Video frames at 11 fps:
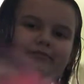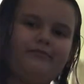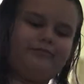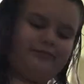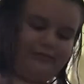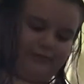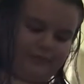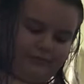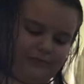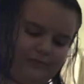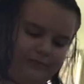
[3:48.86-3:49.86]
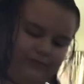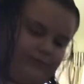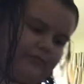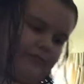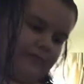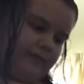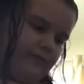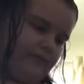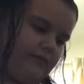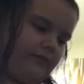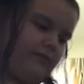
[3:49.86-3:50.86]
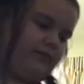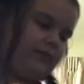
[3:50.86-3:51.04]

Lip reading: (no one is talking)